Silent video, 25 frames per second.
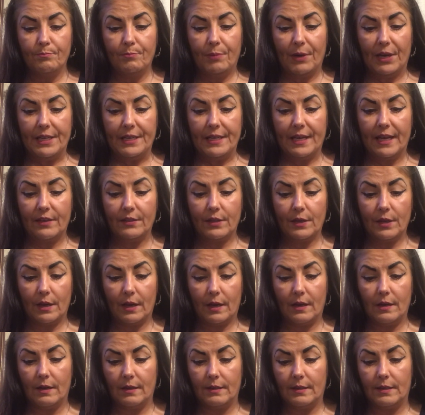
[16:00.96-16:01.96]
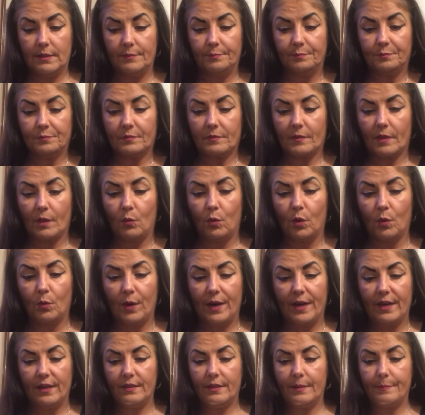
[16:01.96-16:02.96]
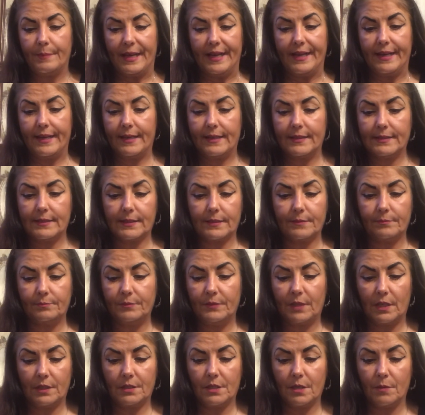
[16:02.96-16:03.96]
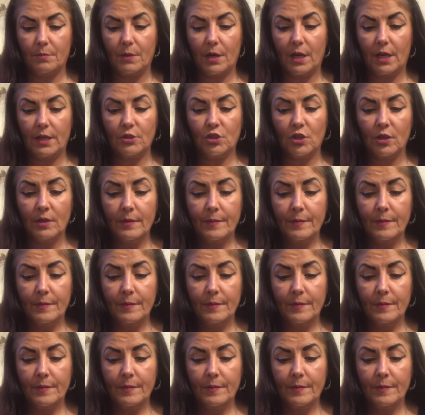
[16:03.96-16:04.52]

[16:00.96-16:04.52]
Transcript: But now that we're wearing the mask, not so much.